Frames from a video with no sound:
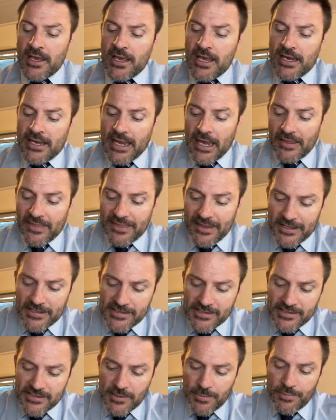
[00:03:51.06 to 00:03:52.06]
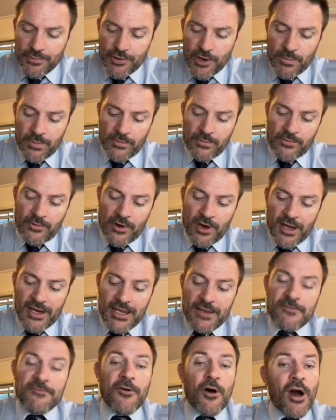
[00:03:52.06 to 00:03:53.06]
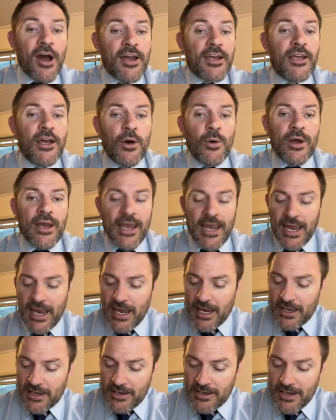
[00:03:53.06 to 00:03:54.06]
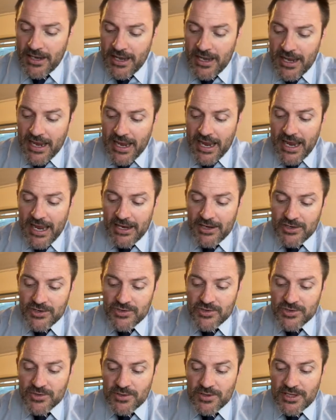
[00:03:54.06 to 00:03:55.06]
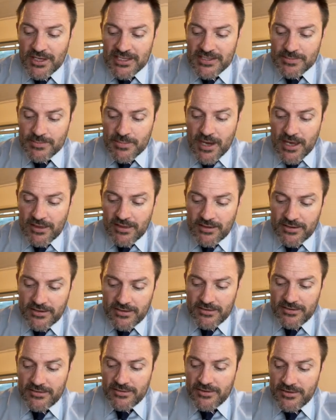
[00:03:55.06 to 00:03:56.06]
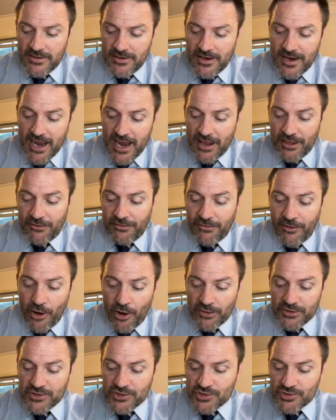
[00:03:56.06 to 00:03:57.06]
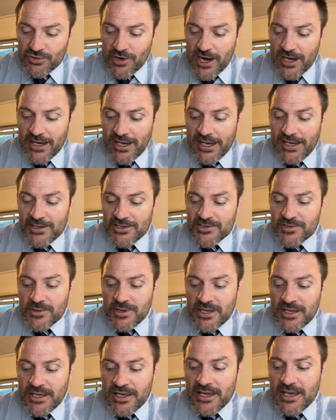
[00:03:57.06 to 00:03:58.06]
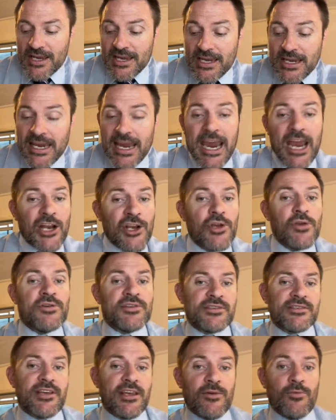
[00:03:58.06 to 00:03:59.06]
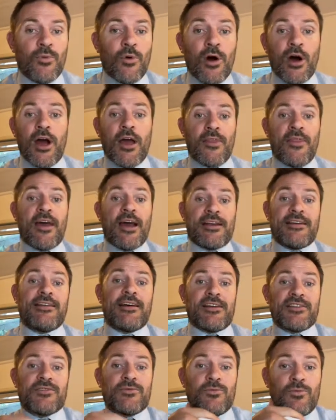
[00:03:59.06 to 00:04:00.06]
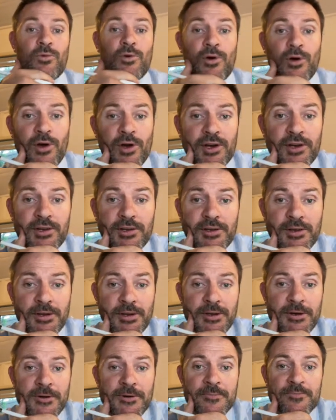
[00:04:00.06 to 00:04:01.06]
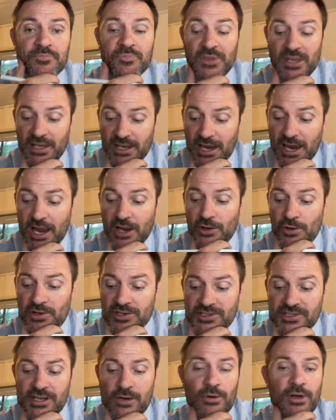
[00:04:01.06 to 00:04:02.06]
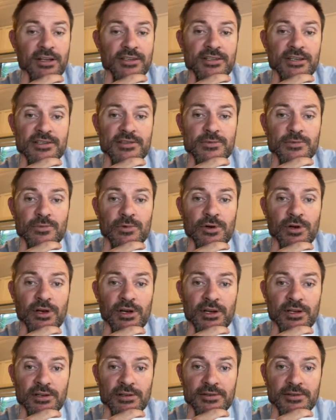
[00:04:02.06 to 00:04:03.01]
Now, this is the problem, right? If I go ahead and do this method and throw it straight into here, can you see why that doesn't work? Can you see why that doesn't work?